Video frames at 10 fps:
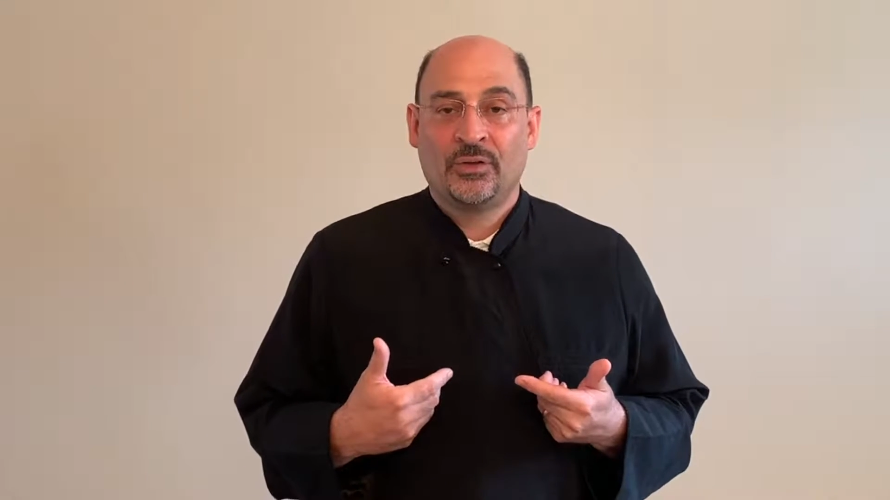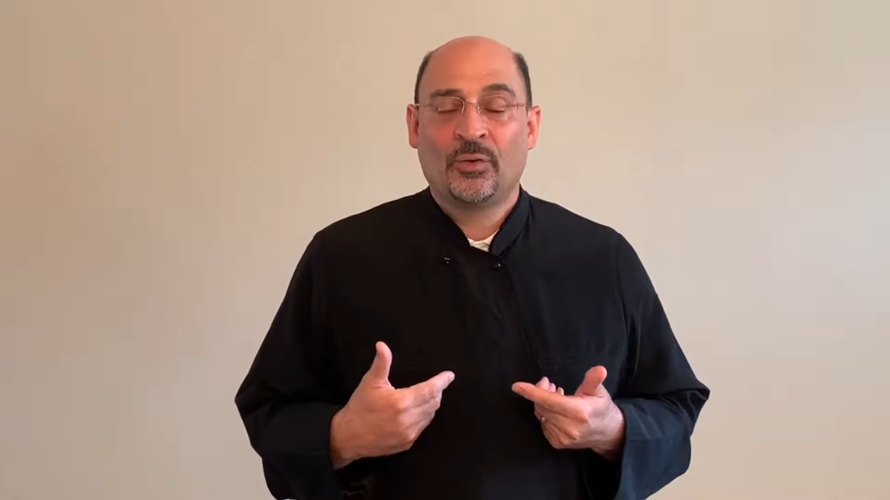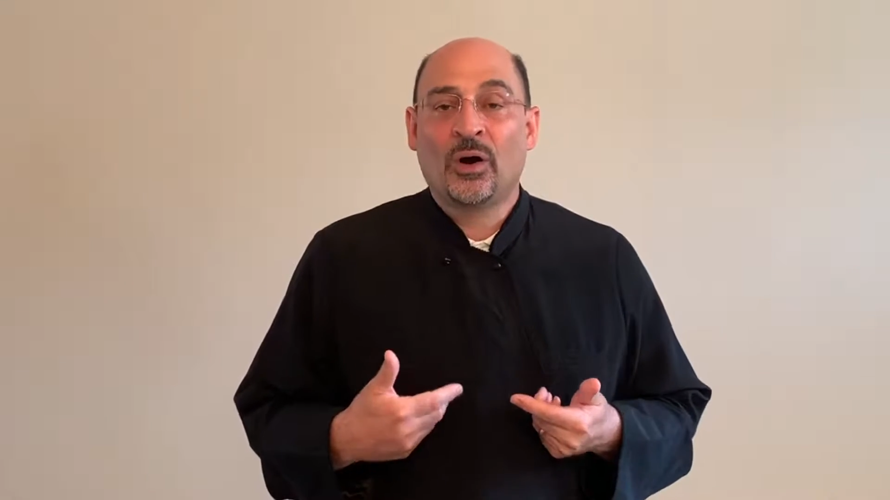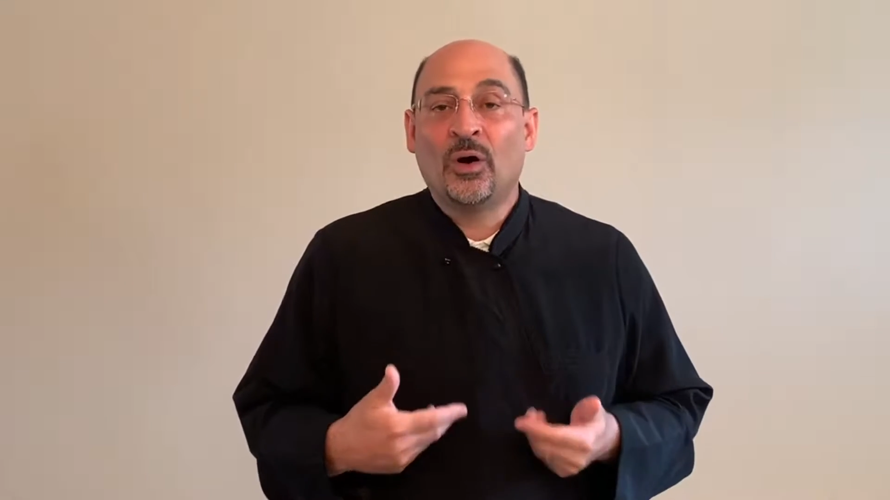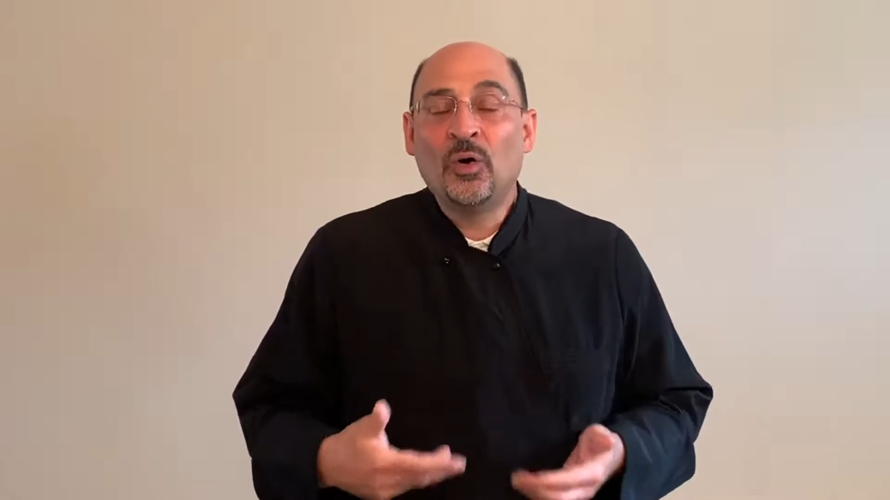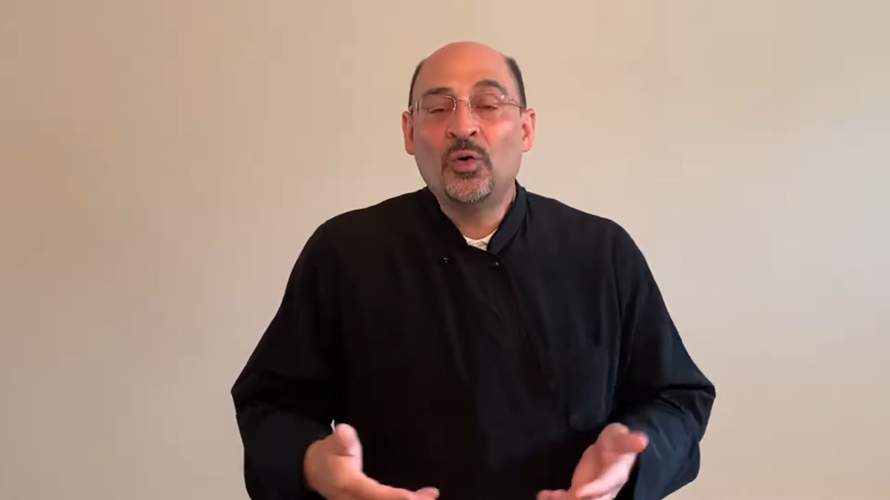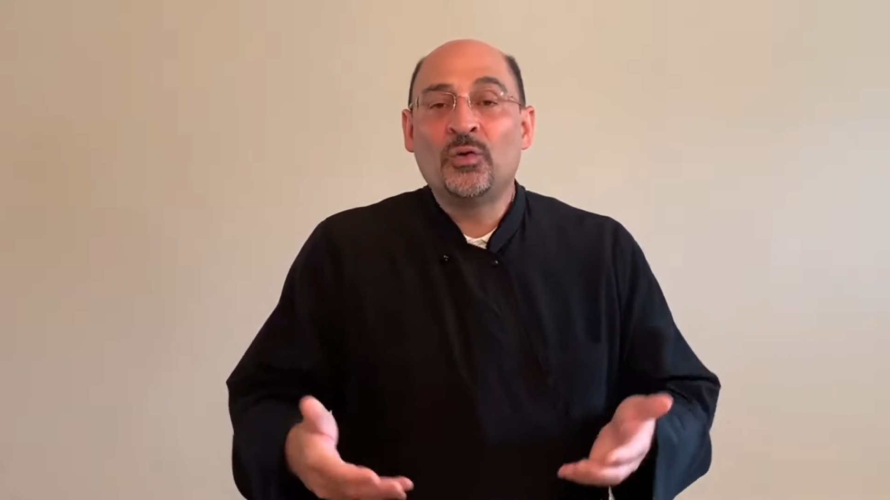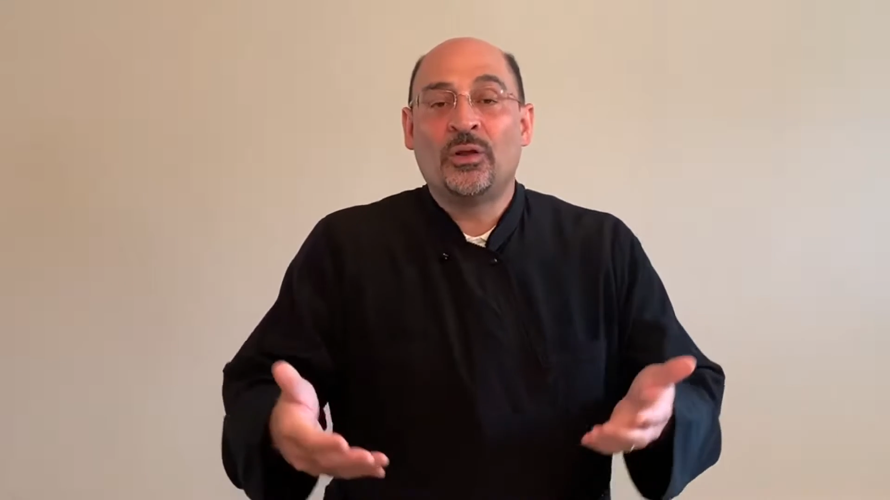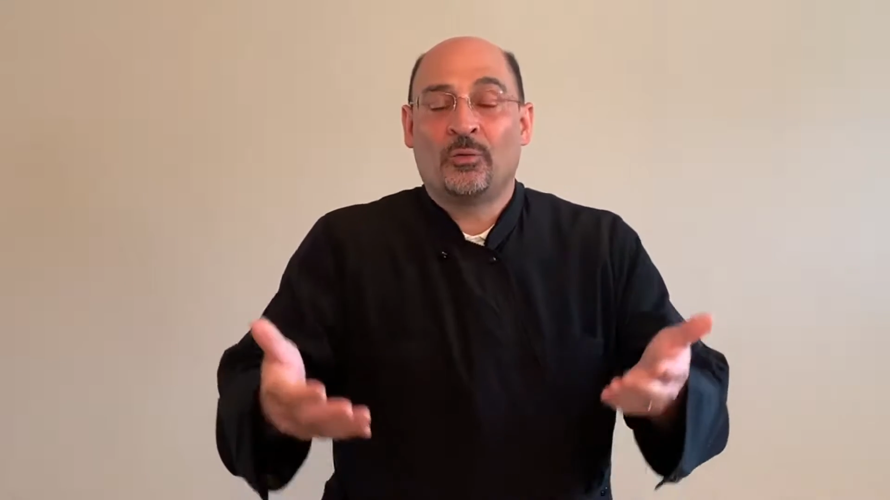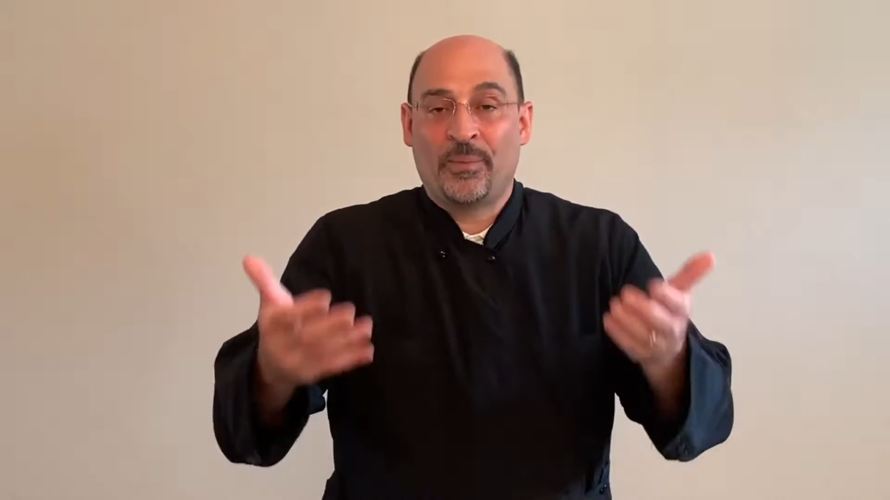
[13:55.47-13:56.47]
Through our
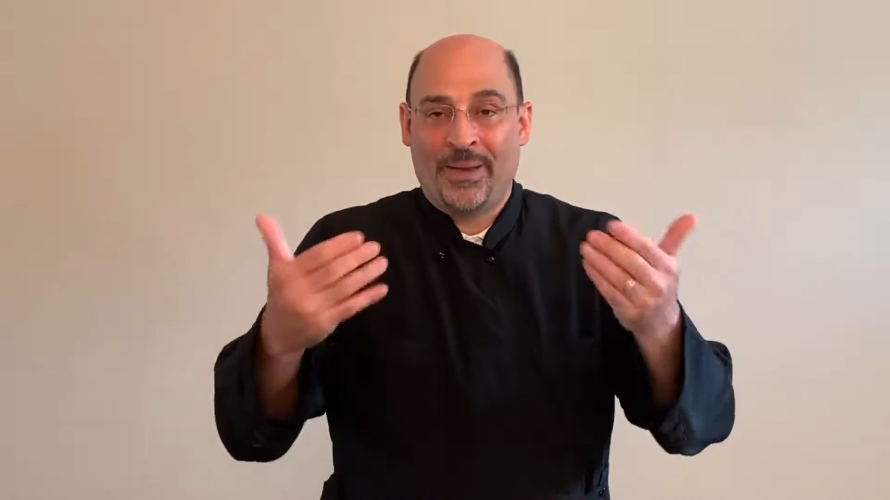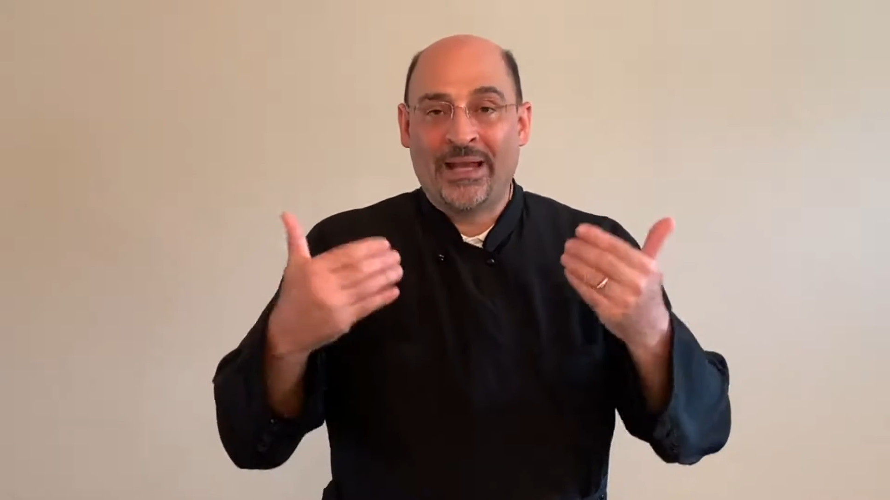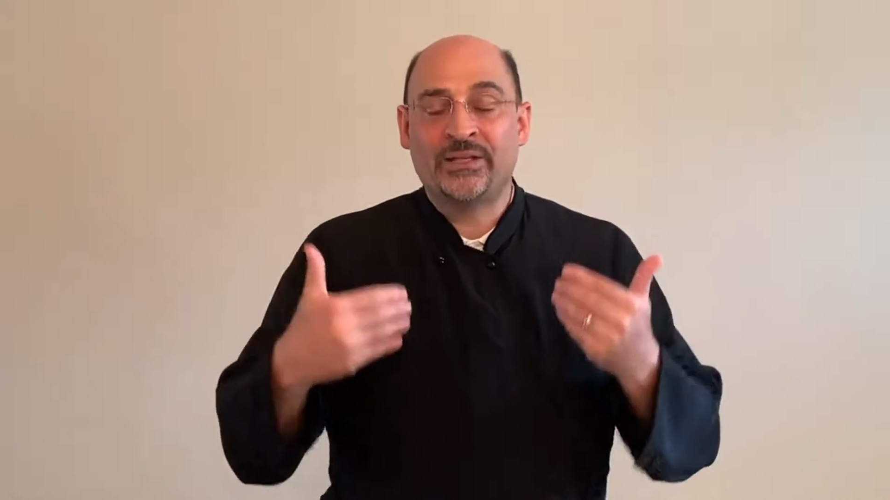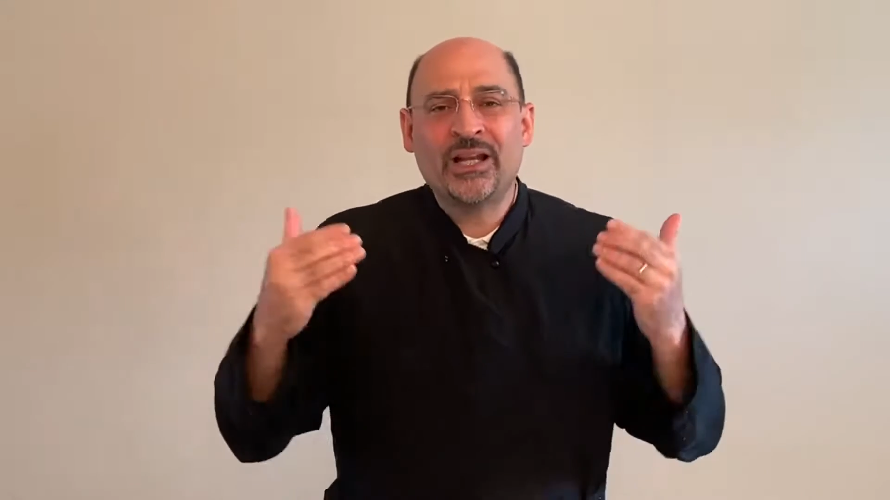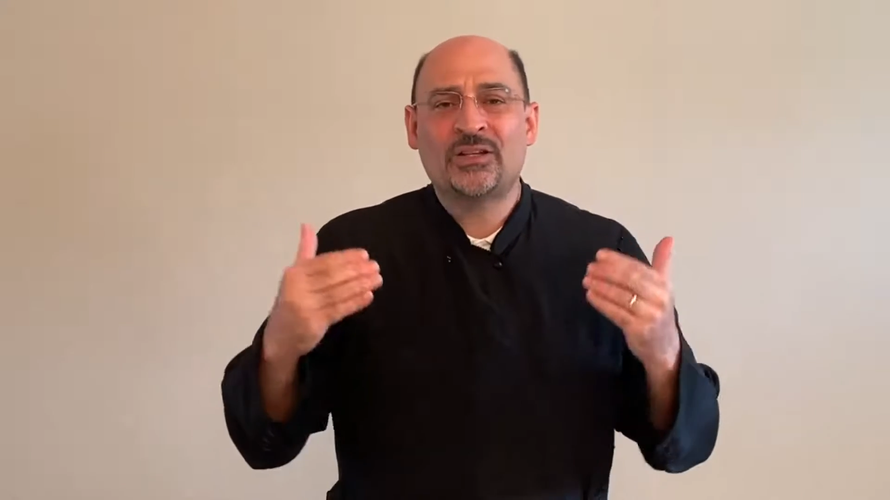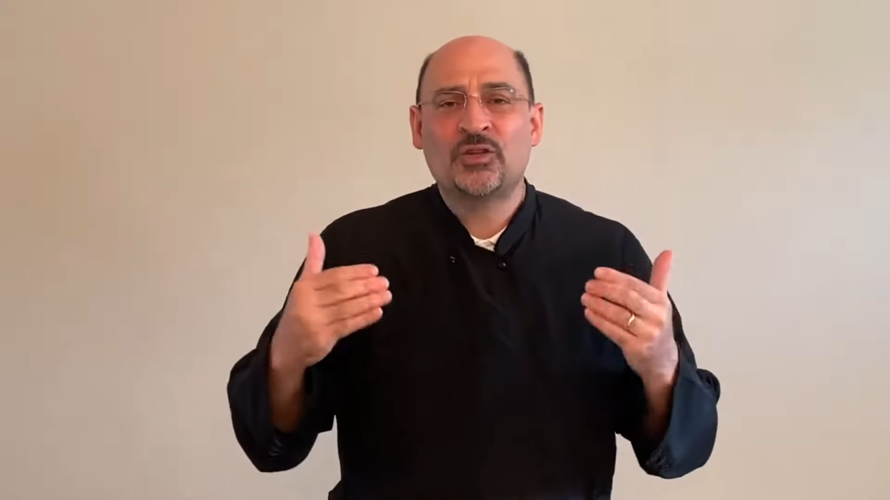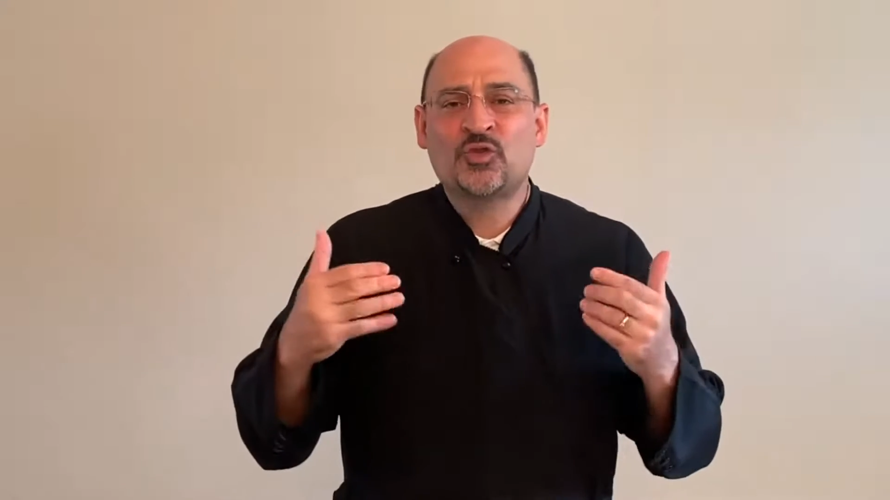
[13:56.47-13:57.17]
own repentance,